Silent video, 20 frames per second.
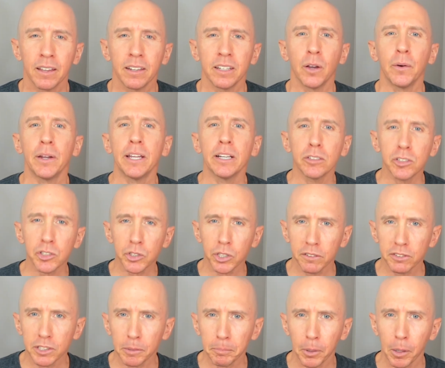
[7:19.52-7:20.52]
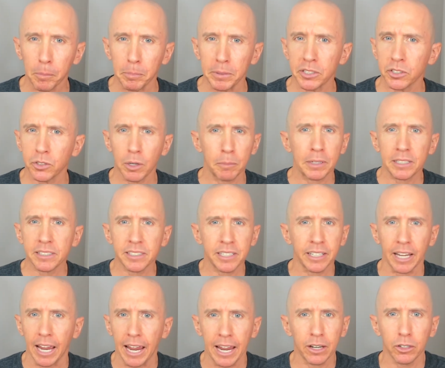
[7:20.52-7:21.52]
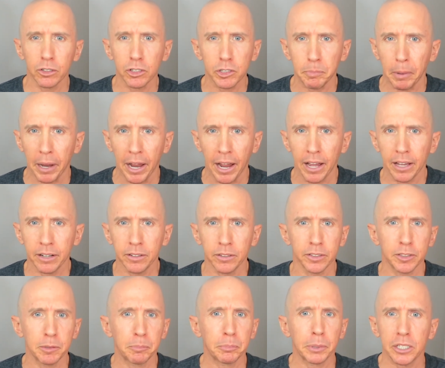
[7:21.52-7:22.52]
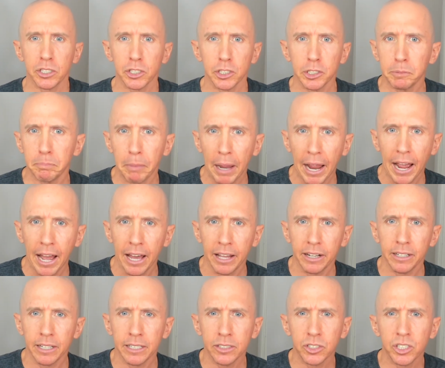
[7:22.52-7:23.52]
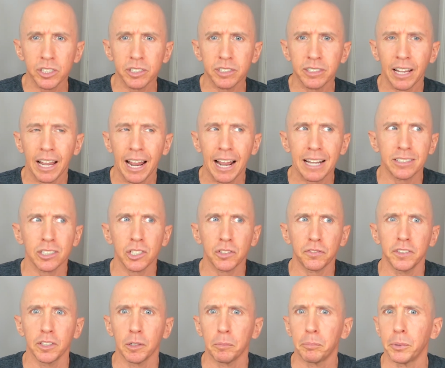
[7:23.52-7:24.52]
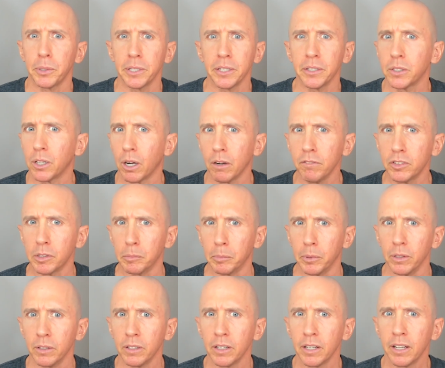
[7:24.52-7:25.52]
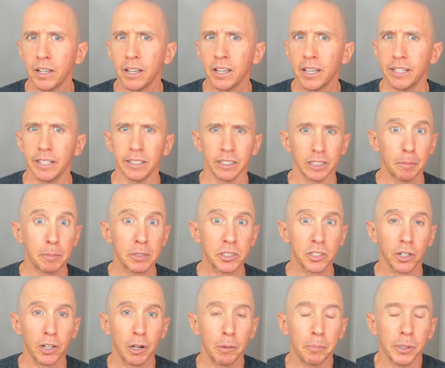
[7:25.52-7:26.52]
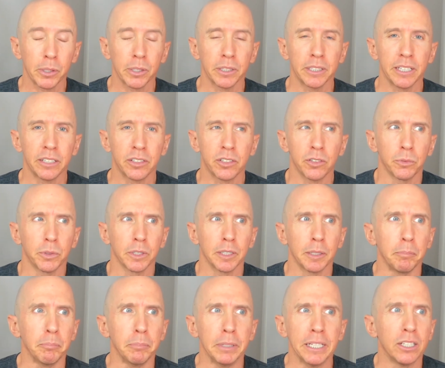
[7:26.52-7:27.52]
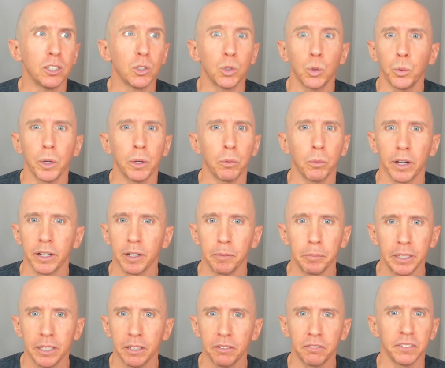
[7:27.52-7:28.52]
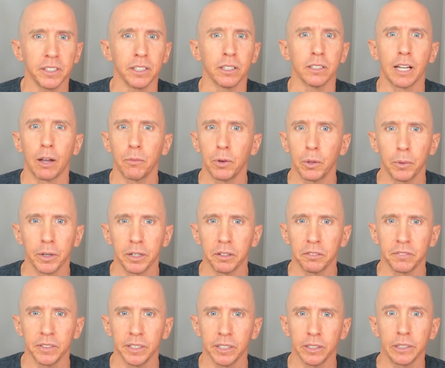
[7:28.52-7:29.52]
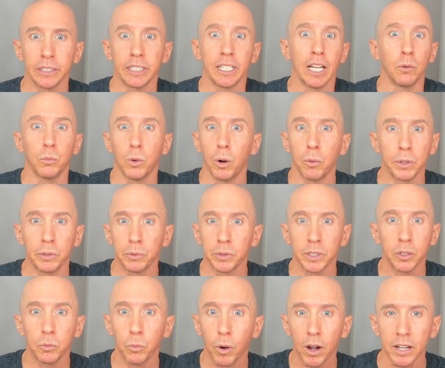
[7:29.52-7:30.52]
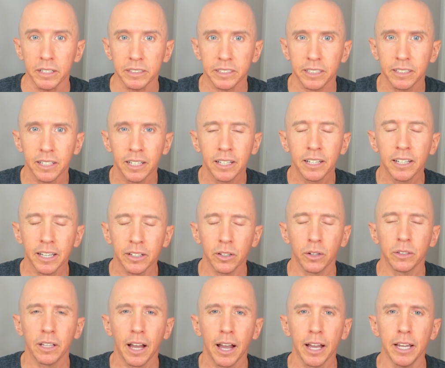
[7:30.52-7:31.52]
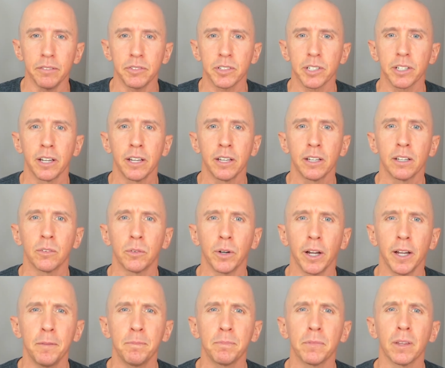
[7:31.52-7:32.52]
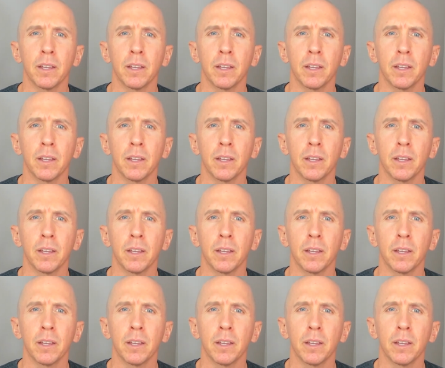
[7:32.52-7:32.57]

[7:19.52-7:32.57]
Now, anger serves a purpose, so I'm not saying anger's bad or depression's bad. It just has us feel pretty uncomfortable, and it limits our ability to really be who we want to be, feel how we want to feel, and get what we really want in our lives, right?